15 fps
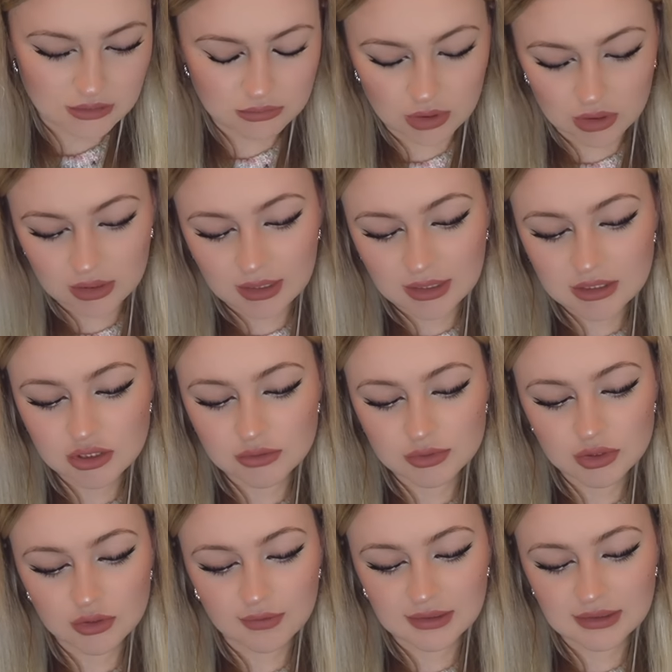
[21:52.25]
not gonna lie, some
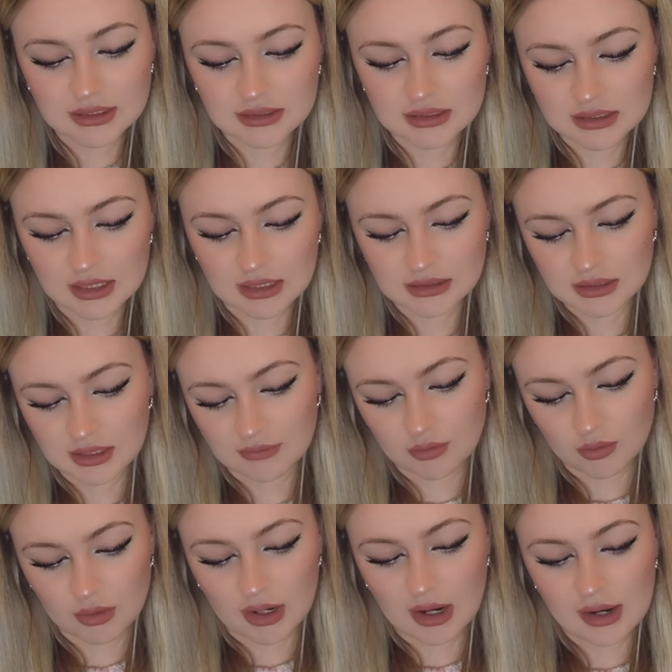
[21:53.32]
stuff I did decide to give
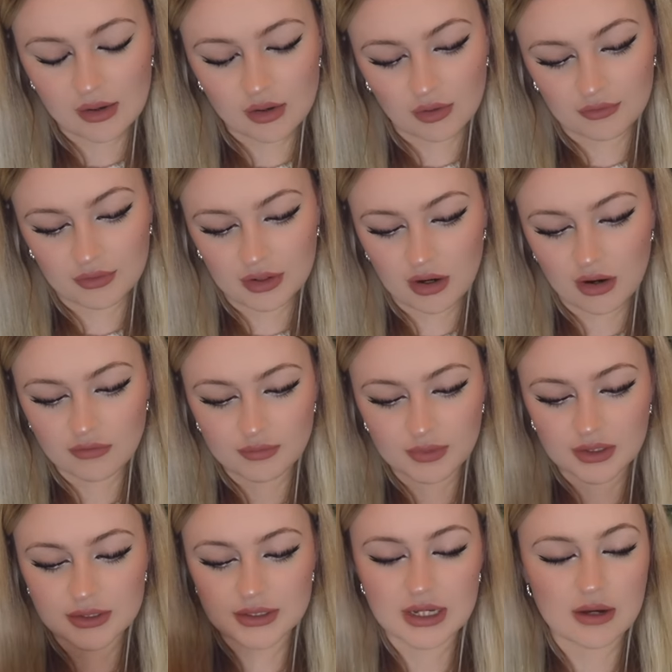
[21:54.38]
away or got rid of
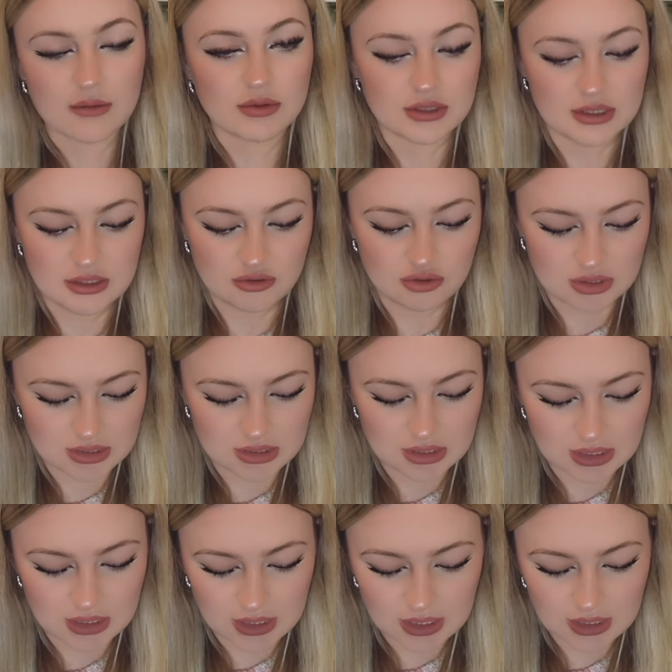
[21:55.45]
because I wasn't interested
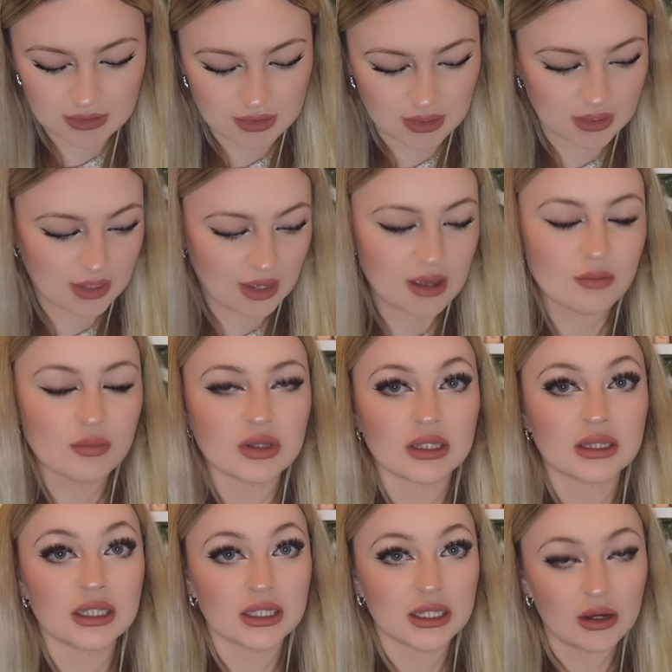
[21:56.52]
in it. But came with
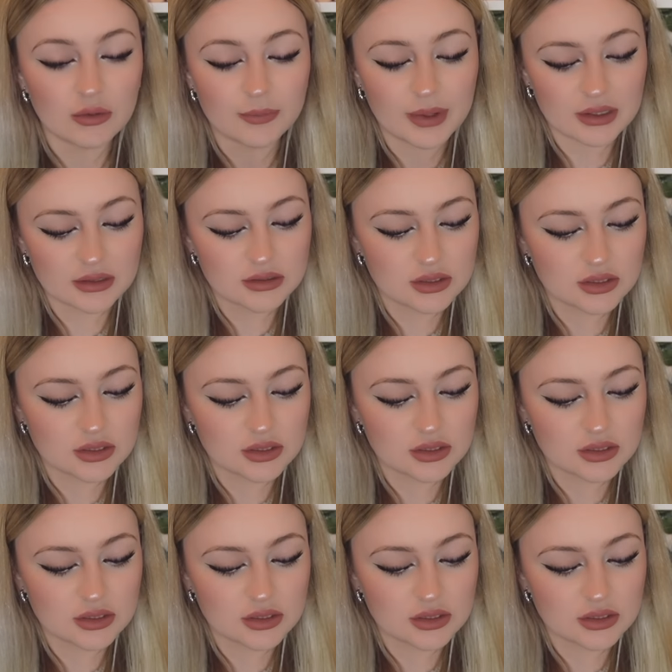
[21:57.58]
like the YALC bag and